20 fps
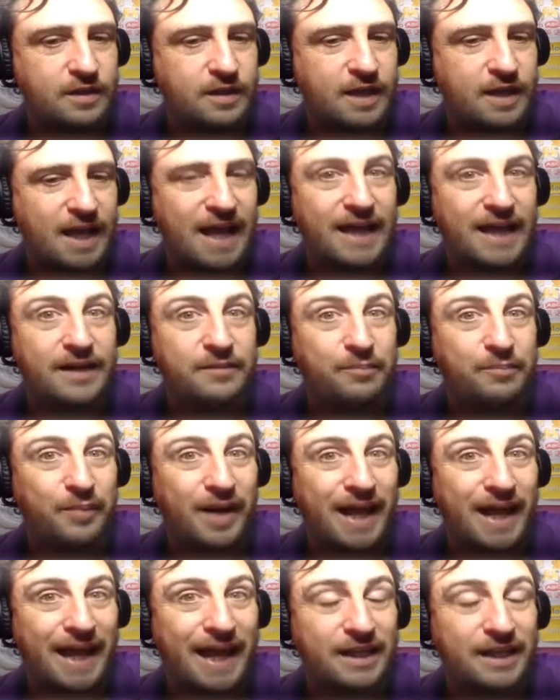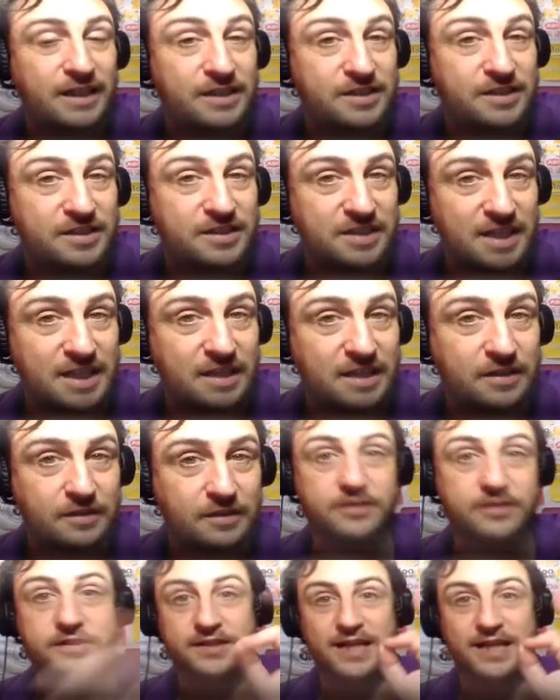and black
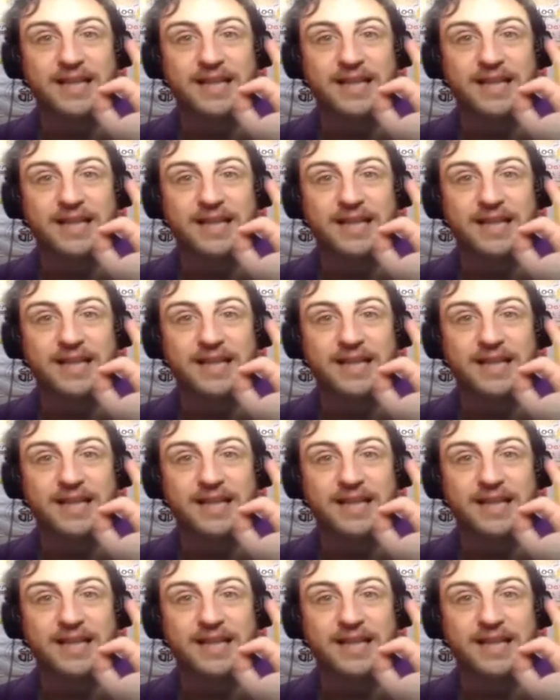sneakers, then